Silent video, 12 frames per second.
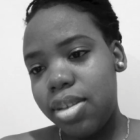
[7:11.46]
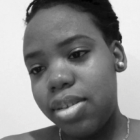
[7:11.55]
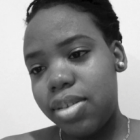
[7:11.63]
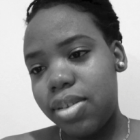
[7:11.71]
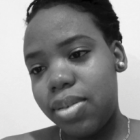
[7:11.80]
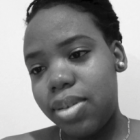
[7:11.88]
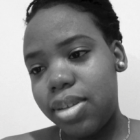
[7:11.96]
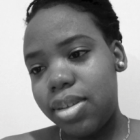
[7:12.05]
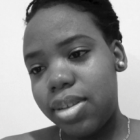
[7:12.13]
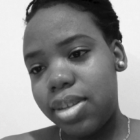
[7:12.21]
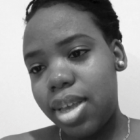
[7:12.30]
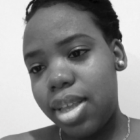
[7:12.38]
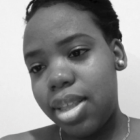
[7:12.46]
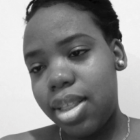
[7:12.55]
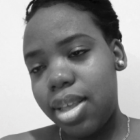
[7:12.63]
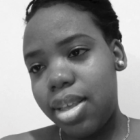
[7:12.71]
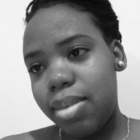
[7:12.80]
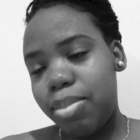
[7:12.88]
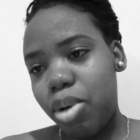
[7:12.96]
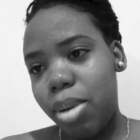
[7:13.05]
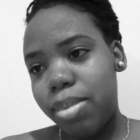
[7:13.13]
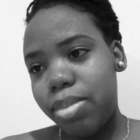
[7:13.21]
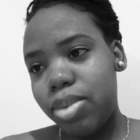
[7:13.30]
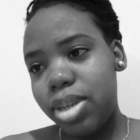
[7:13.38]
So this is kind of like a
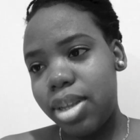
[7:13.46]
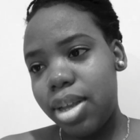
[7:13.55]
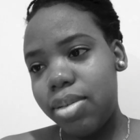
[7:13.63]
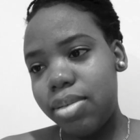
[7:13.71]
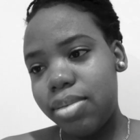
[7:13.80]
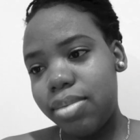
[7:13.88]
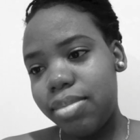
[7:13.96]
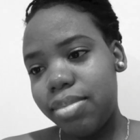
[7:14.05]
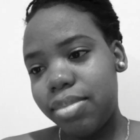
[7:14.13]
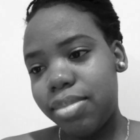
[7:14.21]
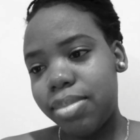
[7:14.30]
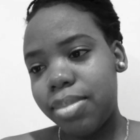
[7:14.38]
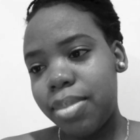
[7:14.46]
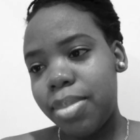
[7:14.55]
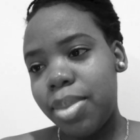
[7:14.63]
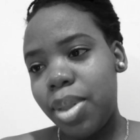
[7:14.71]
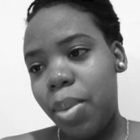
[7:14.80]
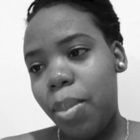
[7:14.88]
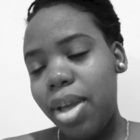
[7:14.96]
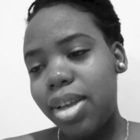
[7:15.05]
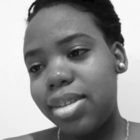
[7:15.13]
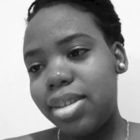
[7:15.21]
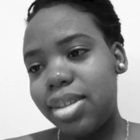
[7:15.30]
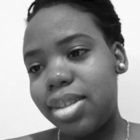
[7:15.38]
problem right now. Why you
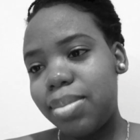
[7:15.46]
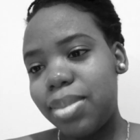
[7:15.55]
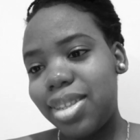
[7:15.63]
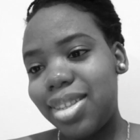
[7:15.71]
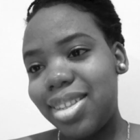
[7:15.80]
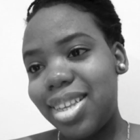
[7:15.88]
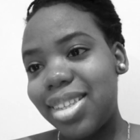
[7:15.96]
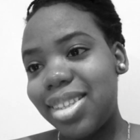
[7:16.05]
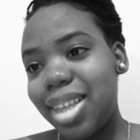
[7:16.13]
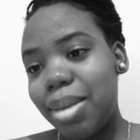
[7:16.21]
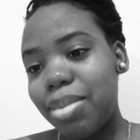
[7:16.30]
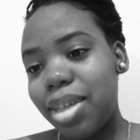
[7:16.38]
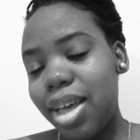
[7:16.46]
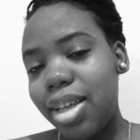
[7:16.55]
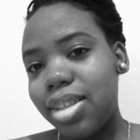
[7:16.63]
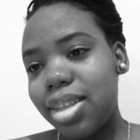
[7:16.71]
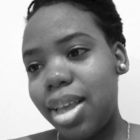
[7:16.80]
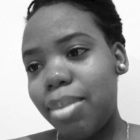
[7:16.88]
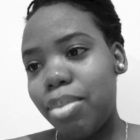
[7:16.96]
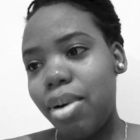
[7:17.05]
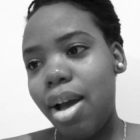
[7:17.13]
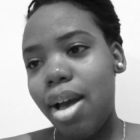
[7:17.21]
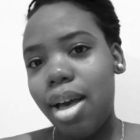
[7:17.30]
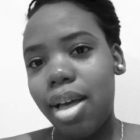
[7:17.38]
six Snapchats? Like,
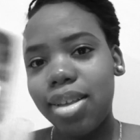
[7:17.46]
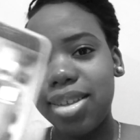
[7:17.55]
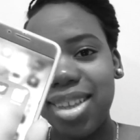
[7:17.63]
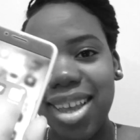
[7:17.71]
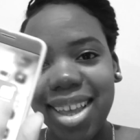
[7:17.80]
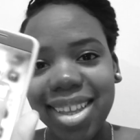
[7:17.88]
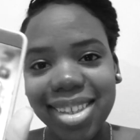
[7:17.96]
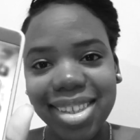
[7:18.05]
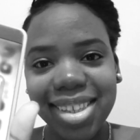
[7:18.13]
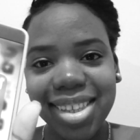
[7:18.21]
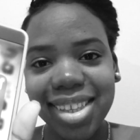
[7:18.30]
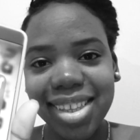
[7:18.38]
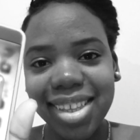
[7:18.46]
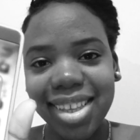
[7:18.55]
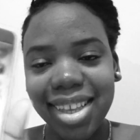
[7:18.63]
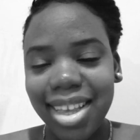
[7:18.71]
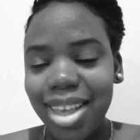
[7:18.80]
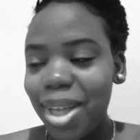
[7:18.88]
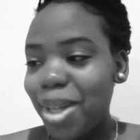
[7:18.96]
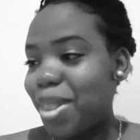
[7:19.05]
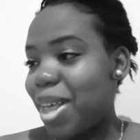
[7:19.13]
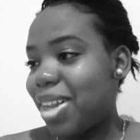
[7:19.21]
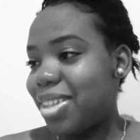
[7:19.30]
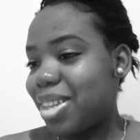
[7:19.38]
brah, six. I'm
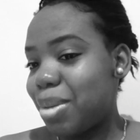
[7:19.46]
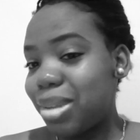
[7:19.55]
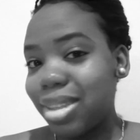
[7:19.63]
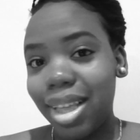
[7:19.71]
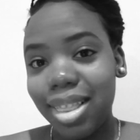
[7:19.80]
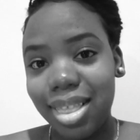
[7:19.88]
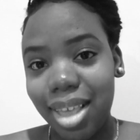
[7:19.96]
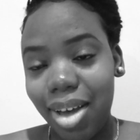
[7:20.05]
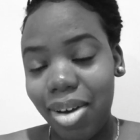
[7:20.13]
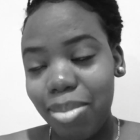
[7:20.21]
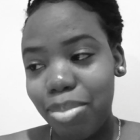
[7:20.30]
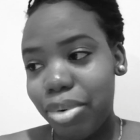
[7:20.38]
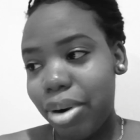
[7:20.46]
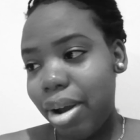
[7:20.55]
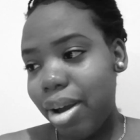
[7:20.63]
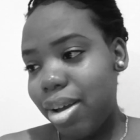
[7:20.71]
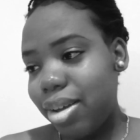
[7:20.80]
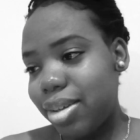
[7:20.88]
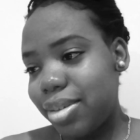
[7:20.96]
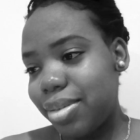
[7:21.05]
not as lame as I thought, brah.